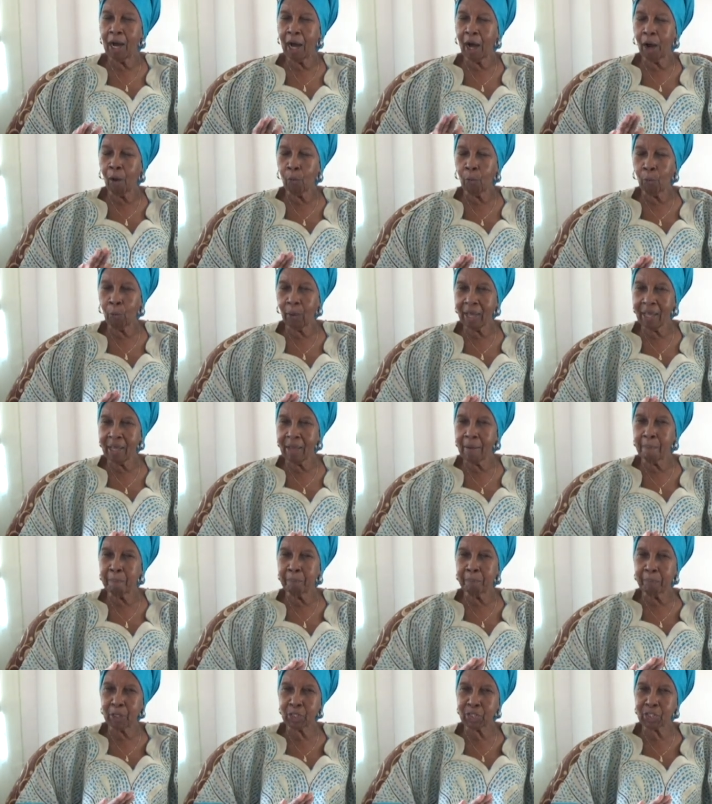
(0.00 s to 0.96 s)
away,
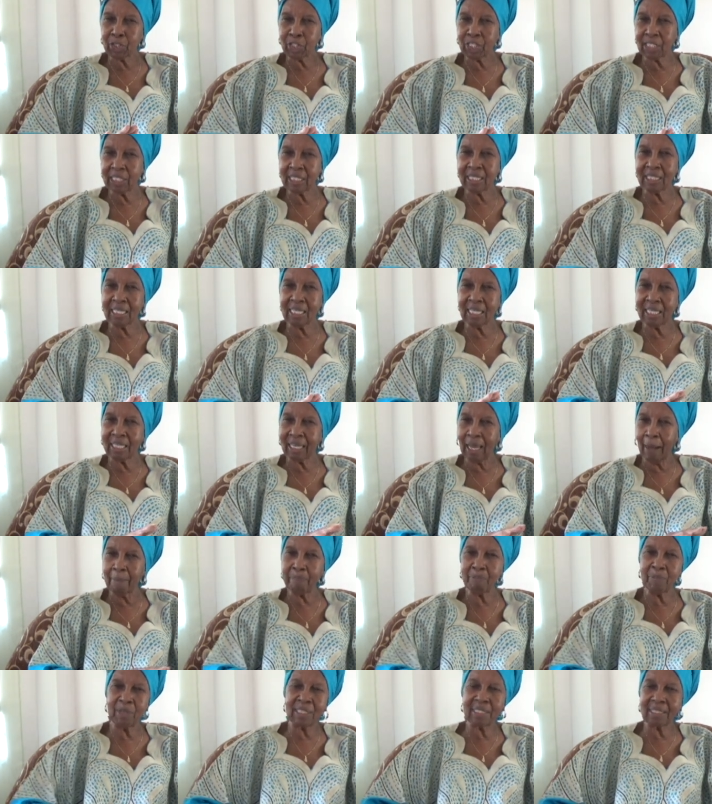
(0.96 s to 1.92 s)
pushed the sea,
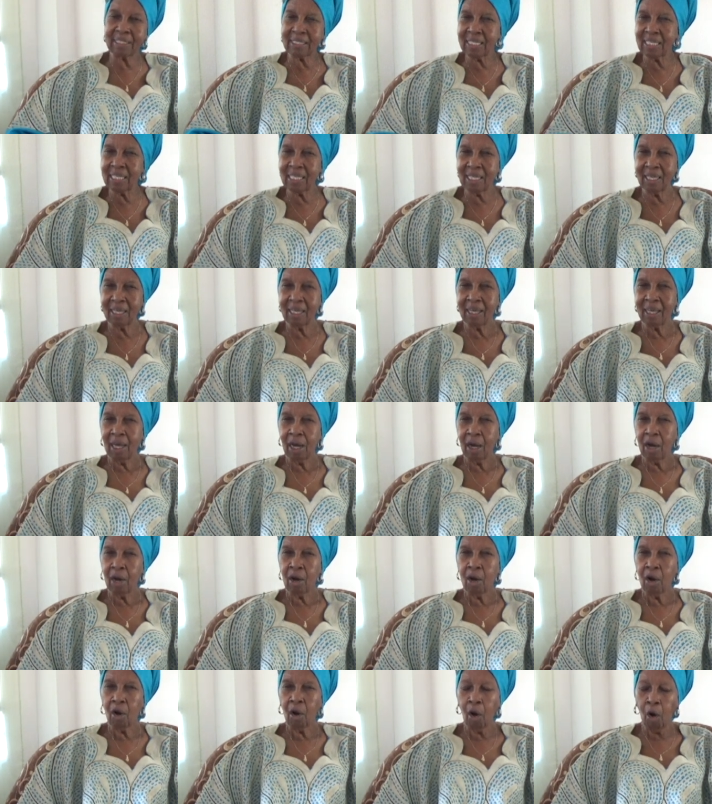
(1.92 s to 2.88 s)
kept the sea
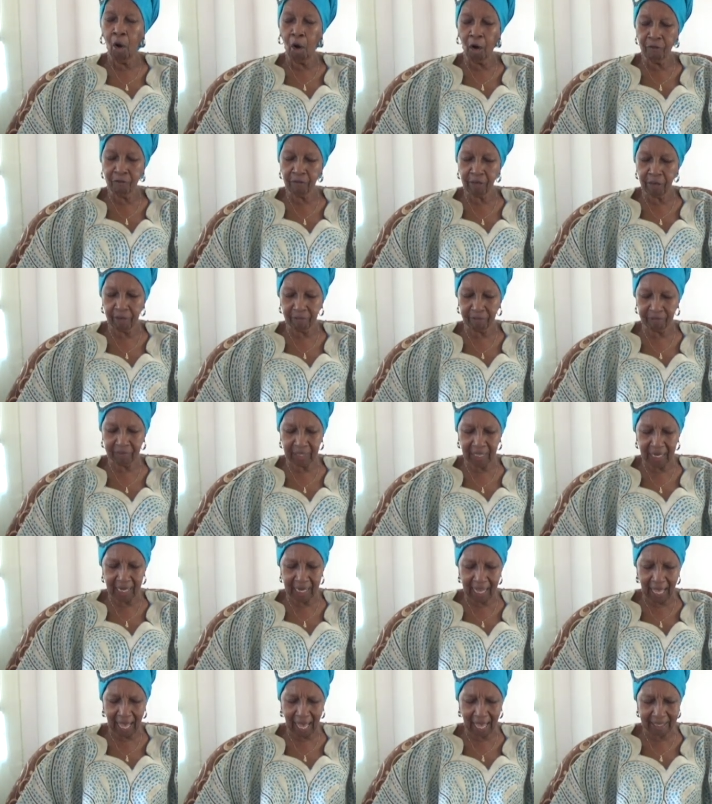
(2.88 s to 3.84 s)
off of the
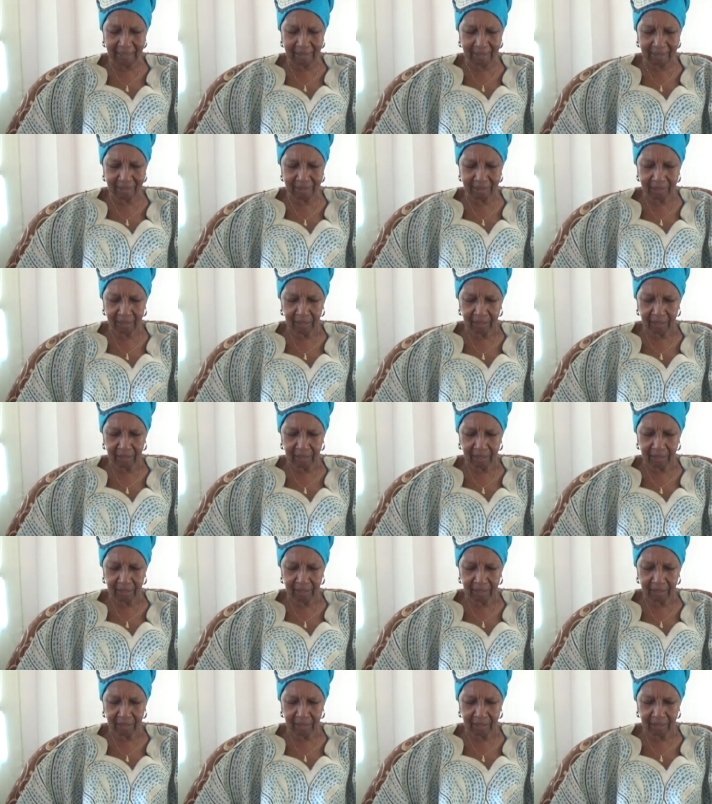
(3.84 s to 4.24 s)
land.